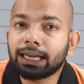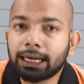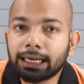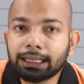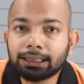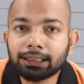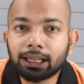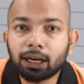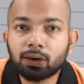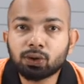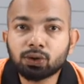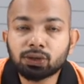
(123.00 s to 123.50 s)

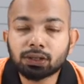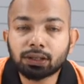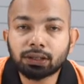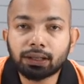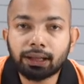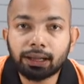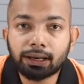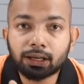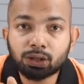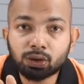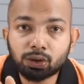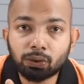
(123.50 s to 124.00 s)
9,000
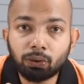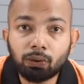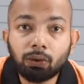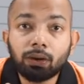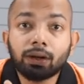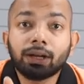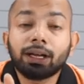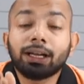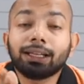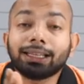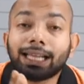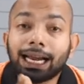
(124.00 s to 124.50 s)
there. So
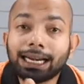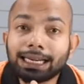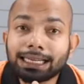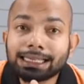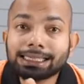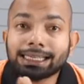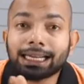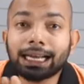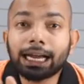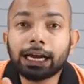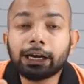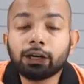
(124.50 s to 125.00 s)
that
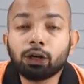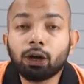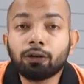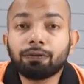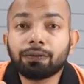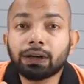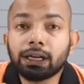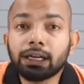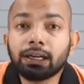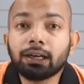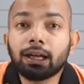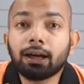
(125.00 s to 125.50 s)
is the kind of
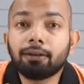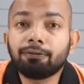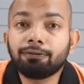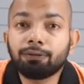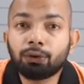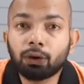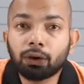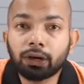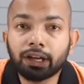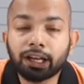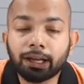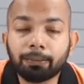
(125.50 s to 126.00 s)
income
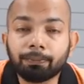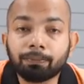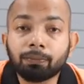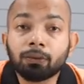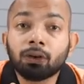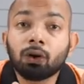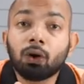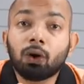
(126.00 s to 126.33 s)
for him